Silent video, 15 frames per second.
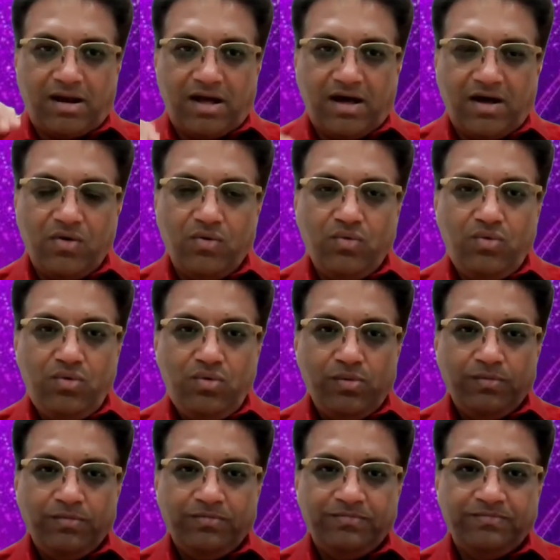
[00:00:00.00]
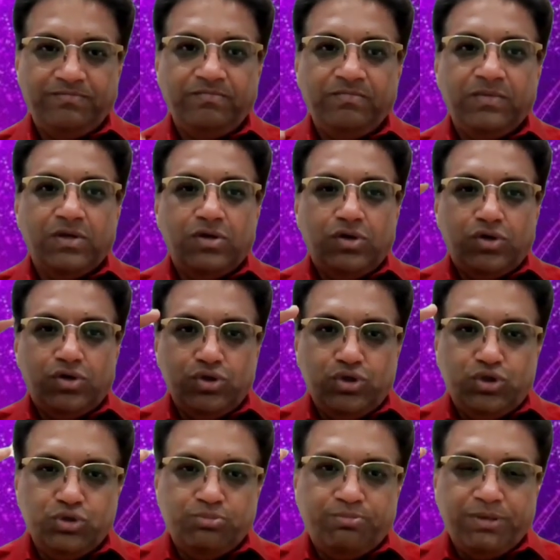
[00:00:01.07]
Rahu,
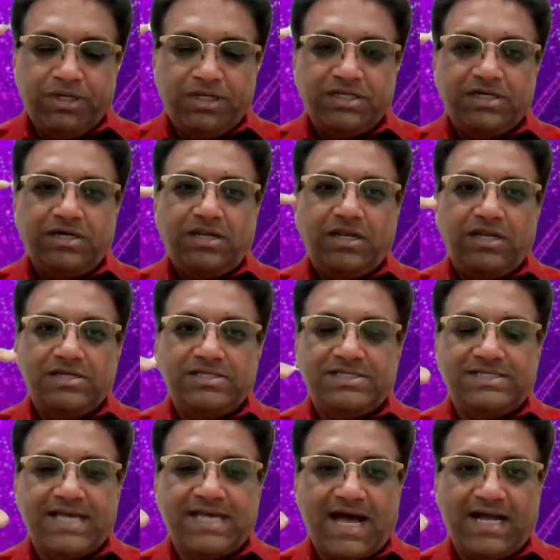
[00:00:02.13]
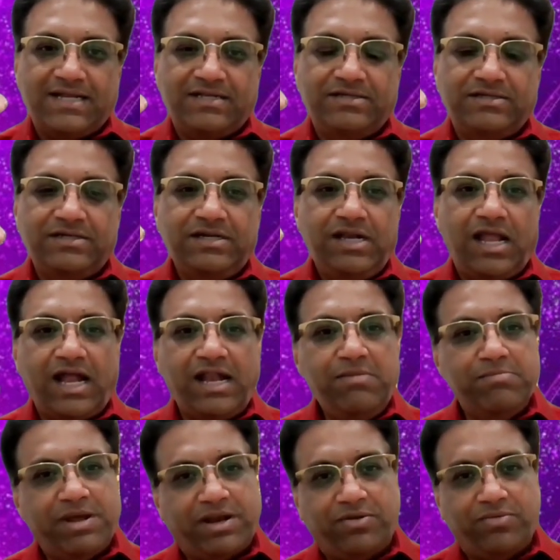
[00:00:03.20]
Jupiter, Saturn
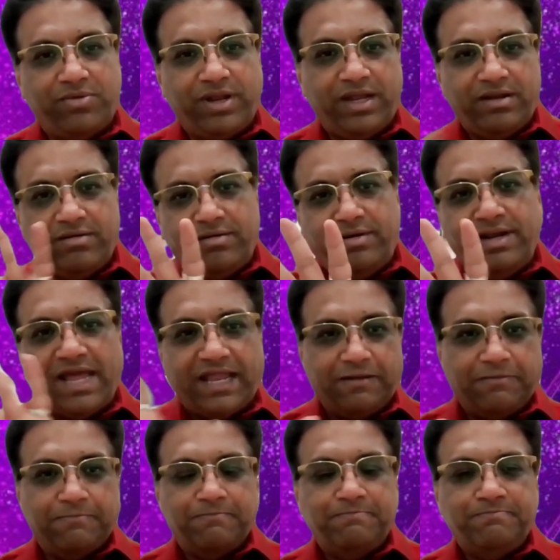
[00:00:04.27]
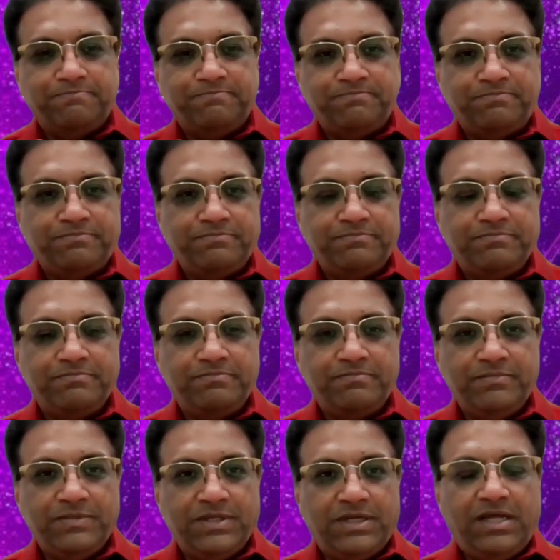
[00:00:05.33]
and Mercury. 9.
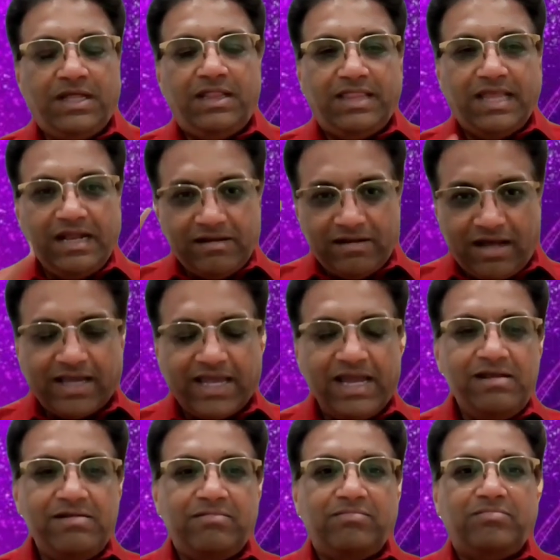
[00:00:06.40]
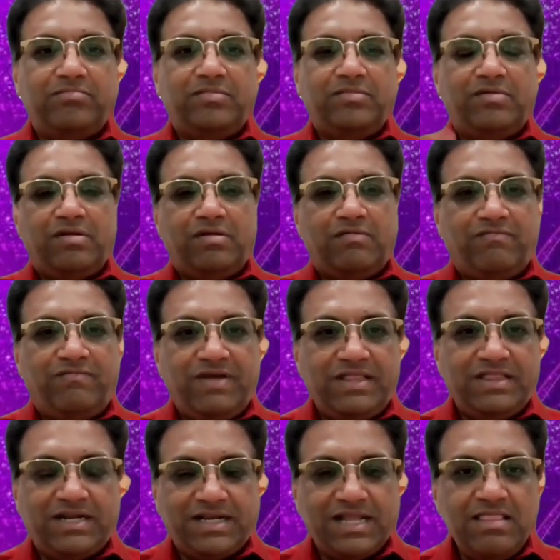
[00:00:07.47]
Then again,
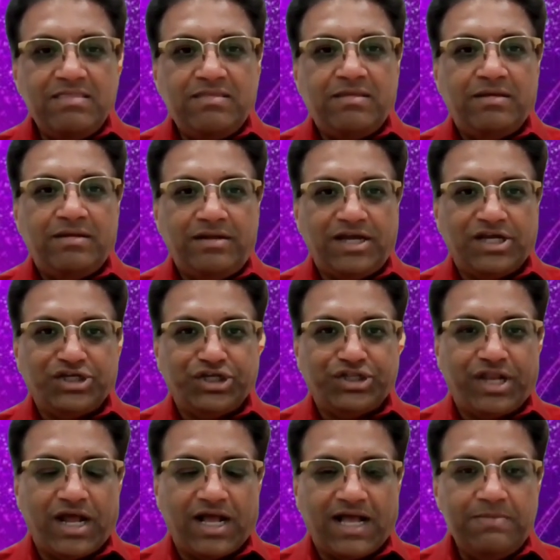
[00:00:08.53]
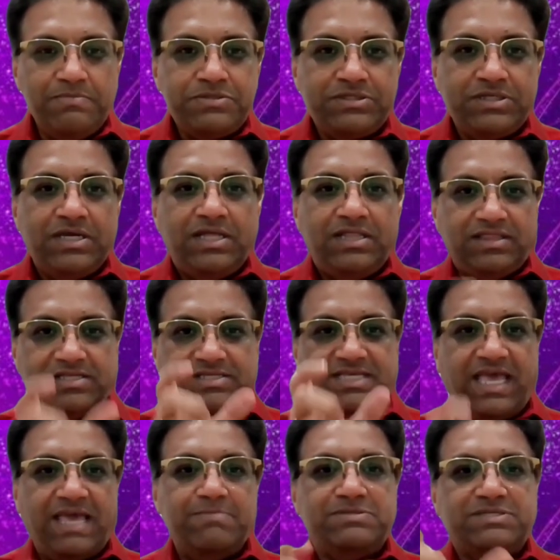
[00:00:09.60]
when the 10th nakshatra comes, the
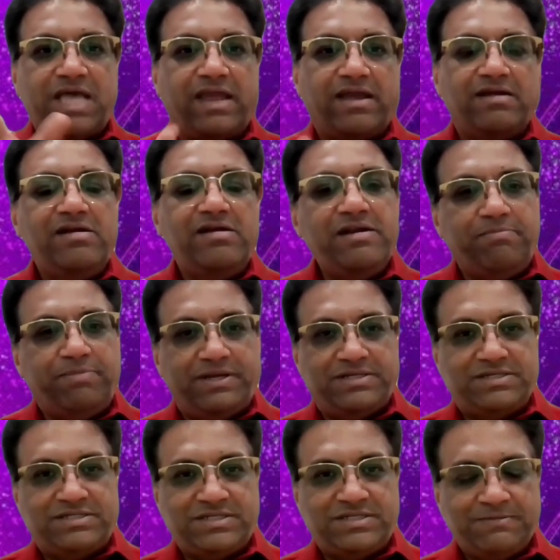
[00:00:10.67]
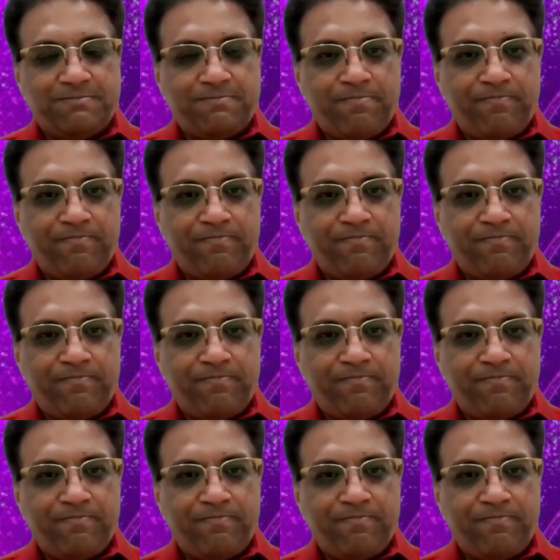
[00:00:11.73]
same cycle repeats.